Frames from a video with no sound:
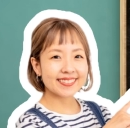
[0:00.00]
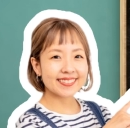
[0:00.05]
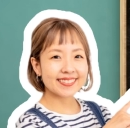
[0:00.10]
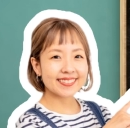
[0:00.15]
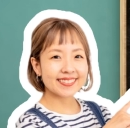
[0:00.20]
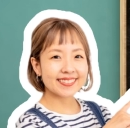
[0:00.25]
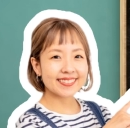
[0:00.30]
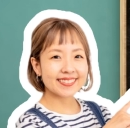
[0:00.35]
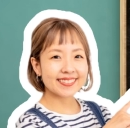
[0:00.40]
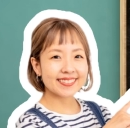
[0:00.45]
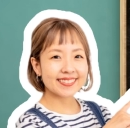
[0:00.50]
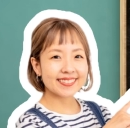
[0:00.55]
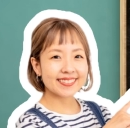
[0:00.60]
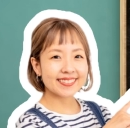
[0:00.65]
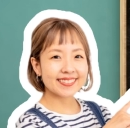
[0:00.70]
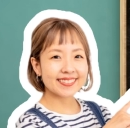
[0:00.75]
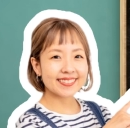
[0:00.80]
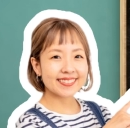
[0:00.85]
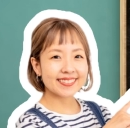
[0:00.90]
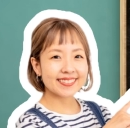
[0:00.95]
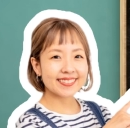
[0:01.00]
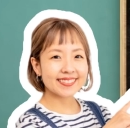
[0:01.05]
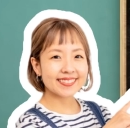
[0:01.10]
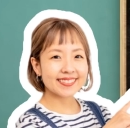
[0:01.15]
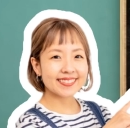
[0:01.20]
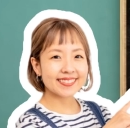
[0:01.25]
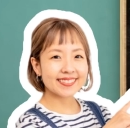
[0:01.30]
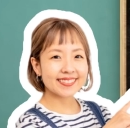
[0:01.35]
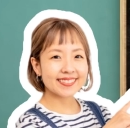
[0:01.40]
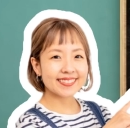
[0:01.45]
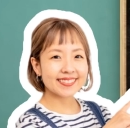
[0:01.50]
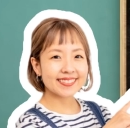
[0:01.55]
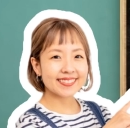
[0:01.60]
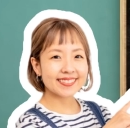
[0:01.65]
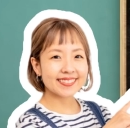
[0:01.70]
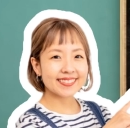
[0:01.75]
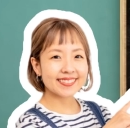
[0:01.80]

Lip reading: No one is speaking in this clip.